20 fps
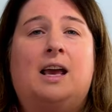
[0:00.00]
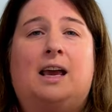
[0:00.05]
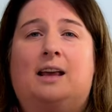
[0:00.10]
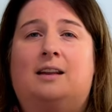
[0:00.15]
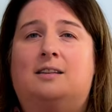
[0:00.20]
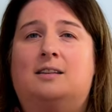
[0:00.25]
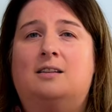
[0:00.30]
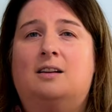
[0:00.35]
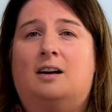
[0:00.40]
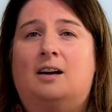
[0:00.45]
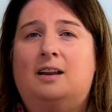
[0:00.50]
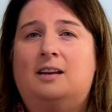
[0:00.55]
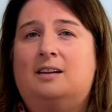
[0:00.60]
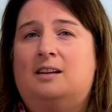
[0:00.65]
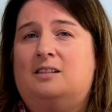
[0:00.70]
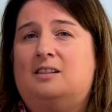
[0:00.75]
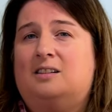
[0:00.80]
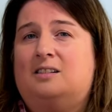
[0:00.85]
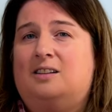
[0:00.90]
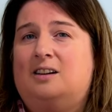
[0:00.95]
It's not
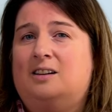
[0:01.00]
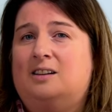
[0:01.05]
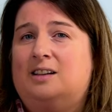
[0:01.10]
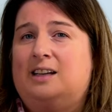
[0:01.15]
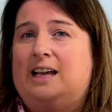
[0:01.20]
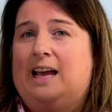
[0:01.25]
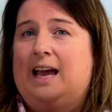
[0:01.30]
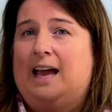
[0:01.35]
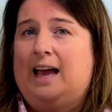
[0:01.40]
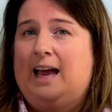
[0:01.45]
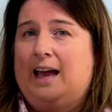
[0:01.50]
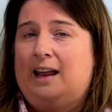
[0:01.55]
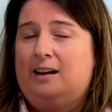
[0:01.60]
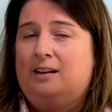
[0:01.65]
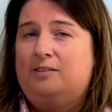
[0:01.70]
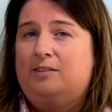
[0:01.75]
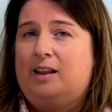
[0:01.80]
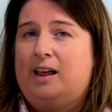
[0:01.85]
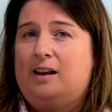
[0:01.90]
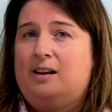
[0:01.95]
necessarily a head
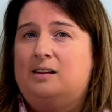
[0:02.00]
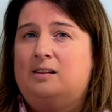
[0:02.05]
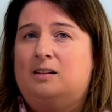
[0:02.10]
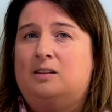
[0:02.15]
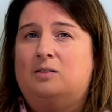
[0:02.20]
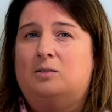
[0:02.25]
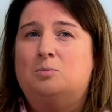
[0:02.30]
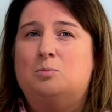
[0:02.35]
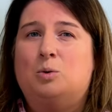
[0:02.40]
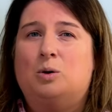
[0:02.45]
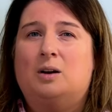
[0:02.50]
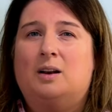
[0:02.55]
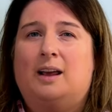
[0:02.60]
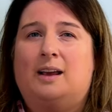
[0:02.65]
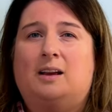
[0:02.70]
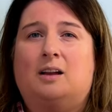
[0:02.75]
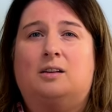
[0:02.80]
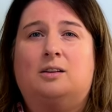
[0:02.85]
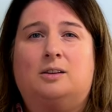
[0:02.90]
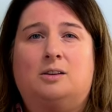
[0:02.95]
of lettuce, it's more
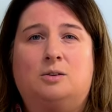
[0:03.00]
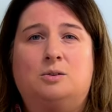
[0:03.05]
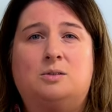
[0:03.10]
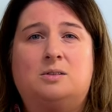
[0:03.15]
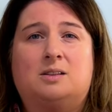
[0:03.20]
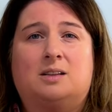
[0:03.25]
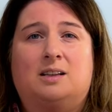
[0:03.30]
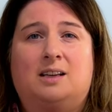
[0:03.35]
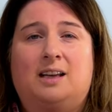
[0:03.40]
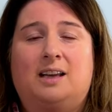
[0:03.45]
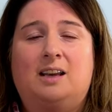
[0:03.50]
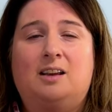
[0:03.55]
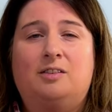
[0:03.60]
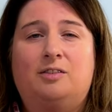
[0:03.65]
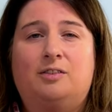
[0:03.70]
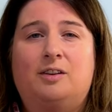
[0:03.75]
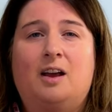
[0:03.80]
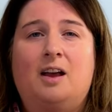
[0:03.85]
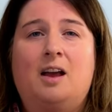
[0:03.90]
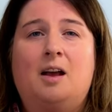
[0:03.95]
like a loose
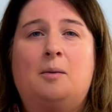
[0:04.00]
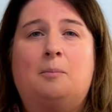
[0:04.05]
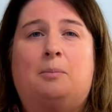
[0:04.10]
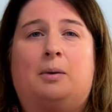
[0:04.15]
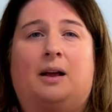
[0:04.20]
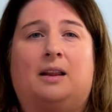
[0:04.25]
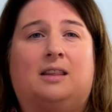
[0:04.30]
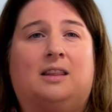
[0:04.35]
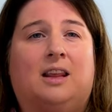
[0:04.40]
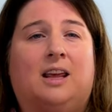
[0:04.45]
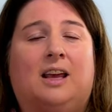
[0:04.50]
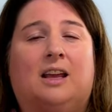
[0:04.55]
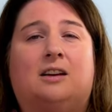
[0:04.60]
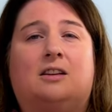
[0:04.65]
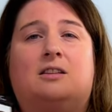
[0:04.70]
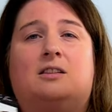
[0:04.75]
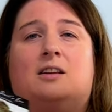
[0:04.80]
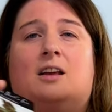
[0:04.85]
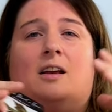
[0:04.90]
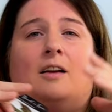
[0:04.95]
leaf, but it
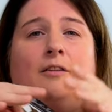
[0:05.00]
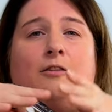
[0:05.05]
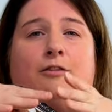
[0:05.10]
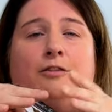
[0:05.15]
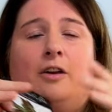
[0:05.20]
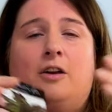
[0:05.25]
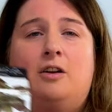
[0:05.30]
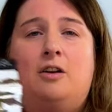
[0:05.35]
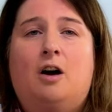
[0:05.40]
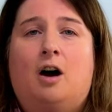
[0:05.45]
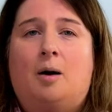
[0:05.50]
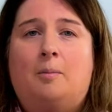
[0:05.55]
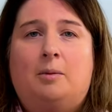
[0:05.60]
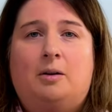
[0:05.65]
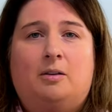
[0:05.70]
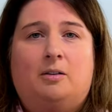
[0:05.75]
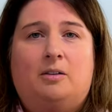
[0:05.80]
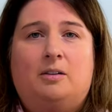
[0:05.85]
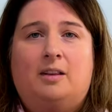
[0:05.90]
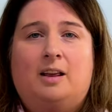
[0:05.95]
is
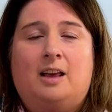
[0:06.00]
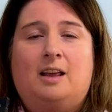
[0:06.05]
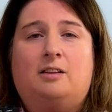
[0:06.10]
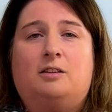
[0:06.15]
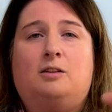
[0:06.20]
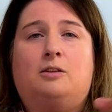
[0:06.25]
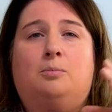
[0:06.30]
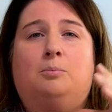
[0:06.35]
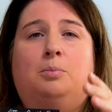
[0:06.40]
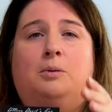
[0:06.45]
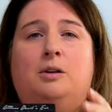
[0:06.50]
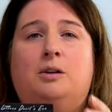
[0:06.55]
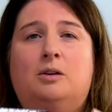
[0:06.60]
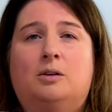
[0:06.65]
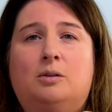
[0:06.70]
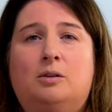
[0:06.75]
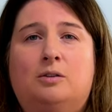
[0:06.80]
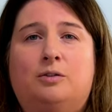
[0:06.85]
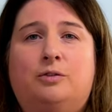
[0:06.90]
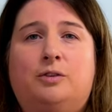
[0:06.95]
phenomenal. It's
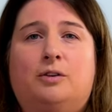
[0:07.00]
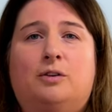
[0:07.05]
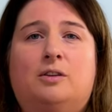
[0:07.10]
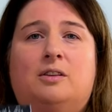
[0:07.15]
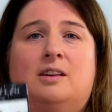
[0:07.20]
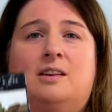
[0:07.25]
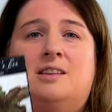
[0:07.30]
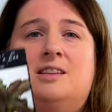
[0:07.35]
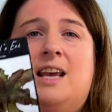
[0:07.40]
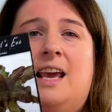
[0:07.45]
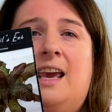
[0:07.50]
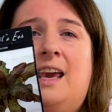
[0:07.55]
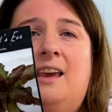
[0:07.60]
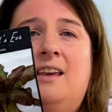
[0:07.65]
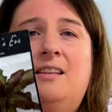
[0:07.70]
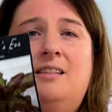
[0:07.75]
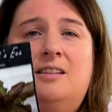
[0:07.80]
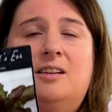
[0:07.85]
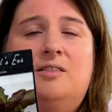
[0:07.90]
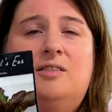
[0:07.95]
beautiful. The
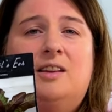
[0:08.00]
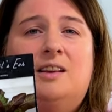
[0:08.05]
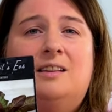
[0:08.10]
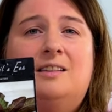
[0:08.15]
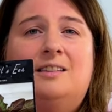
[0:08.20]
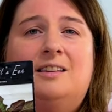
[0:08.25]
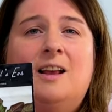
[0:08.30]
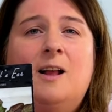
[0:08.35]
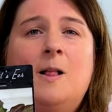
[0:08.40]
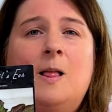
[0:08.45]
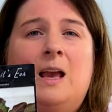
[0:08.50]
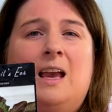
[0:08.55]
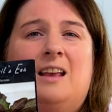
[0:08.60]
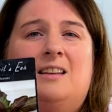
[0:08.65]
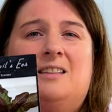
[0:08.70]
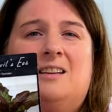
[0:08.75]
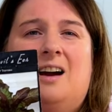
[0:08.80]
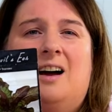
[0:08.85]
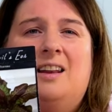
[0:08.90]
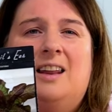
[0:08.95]
taste of this,
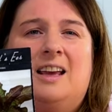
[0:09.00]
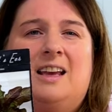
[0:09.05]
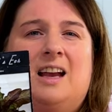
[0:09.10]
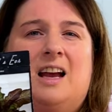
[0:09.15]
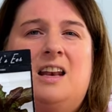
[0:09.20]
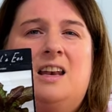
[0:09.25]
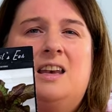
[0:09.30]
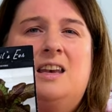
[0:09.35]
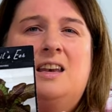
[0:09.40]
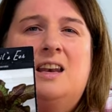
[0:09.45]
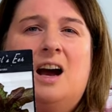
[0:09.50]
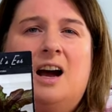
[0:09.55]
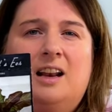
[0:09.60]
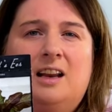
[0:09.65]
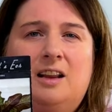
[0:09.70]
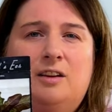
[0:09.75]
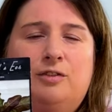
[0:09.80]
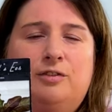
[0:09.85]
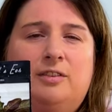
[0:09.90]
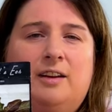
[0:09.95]
it's got like a
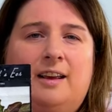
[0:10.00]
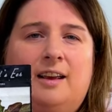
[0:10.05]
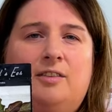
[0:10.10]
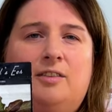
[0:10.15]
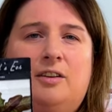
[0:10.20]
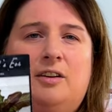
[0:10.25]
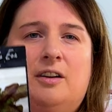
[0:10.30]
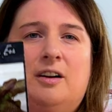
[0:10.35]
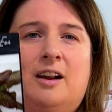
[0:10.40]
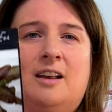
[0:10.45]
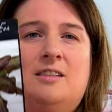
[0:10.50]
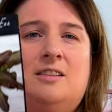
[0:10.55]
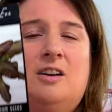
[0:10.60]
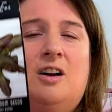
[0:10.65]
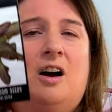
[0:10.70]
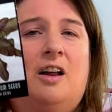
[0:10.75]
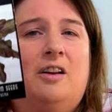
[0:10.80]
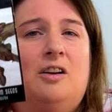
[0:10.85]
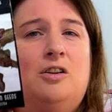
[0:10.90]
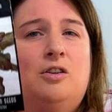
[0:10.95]
nutty flavor, it's
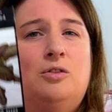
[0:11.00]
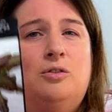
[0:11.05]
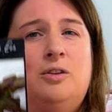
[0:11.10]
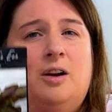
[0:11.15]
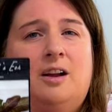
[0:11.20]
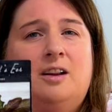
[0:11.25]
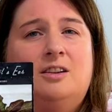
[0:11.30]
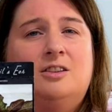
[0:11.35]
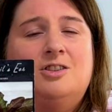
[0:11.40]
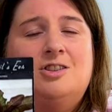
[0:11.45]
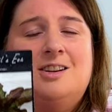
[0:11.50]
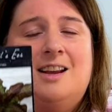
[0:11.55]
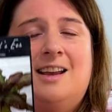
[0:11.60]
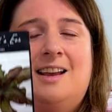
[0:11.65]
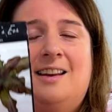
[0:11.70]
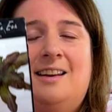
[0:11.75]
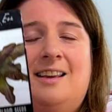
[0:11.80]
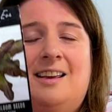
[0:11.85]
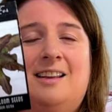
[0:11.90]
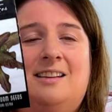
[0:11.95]
got a crunch,
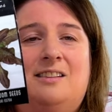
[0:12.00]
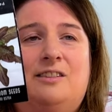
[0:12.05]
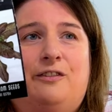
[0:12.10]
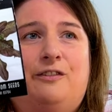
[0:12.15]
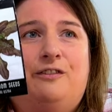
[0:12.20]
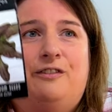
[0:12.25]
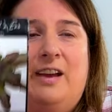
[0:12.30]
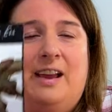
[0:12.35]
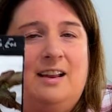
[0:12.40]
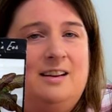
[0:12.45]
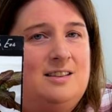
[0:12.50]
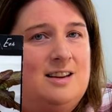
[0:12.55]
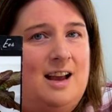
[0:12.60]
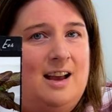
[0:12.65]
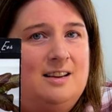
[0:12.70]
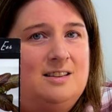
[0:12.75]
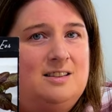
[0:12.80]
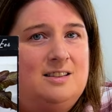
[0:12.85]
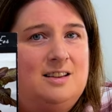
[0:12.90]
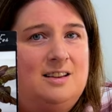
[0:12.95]
and it's
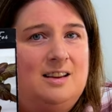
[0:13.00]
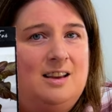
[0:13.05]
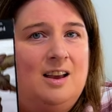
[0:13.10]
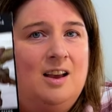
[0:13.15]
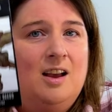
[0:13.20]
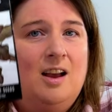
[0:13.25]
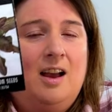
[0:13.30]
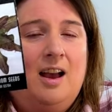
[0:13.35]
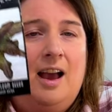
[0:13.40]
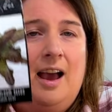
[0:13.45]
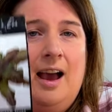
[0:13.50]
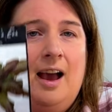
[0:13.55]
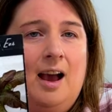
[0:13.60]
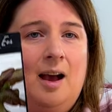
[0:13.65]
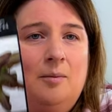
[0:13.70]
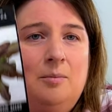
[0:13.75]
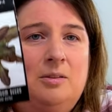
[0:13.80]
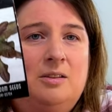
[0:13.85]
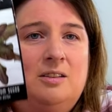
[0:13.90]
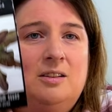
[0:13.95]
fantastic
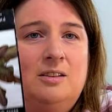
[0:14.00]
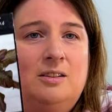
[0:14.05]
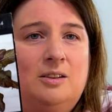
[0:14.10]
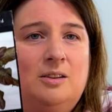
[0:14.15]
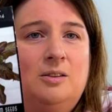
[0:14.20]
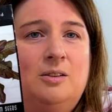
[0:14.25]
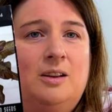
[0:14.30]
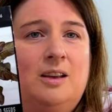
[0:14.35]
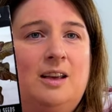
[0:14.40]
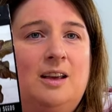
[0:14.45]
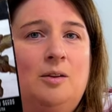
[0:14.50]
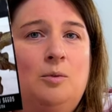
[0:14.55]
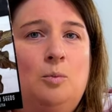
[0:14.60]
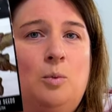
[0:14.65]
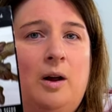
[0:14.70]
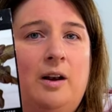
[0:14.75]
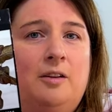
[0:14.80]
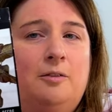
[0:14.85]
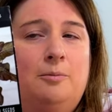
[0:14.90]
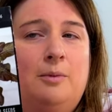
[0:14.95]
absolutely
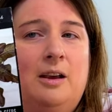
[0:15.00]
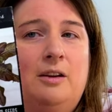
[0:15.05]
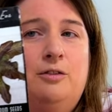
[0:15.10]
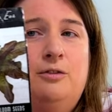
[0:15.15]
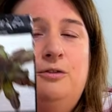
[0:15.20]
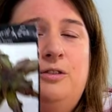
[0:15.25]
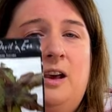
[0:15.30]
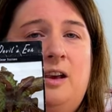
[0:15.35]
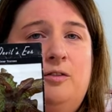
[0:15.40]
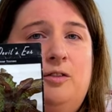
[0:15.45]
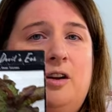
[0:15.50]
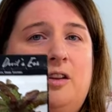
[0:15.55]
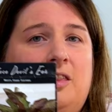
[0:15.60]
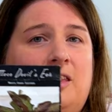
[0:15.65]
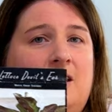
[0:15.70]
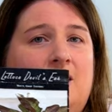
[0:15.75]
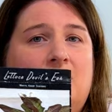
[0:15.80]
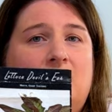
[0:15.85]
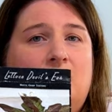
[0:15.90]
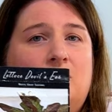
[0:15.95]
one of my favorite
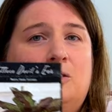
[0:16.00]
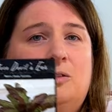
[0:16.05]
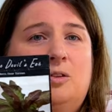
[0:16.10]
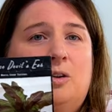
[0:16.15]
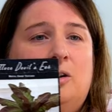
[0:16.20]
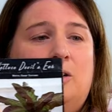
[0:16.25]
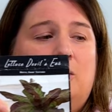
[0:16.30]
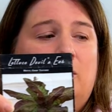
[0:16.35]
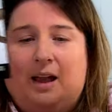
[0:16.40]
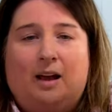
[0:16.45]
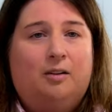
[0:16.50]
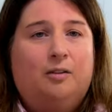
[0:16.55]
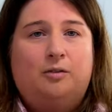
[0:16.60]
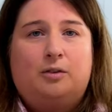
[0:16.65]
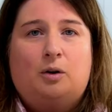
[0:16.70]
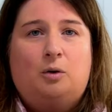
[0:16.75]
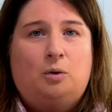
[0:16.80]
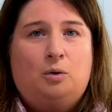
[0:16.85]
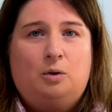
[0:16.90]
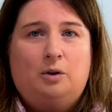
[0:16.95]
things to grow out of
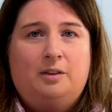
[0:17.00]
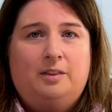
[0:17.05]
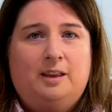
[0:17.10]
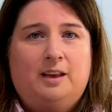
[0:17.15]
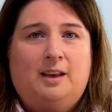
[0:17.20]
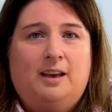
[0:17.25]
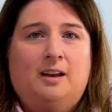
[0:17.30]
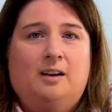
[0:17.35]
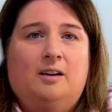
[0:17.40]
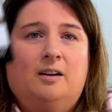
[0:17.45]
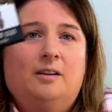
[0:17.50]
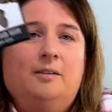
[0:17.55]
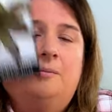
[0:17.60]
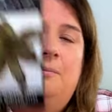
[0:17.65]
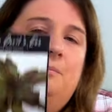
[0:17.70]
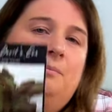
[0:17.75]
the whole thing here.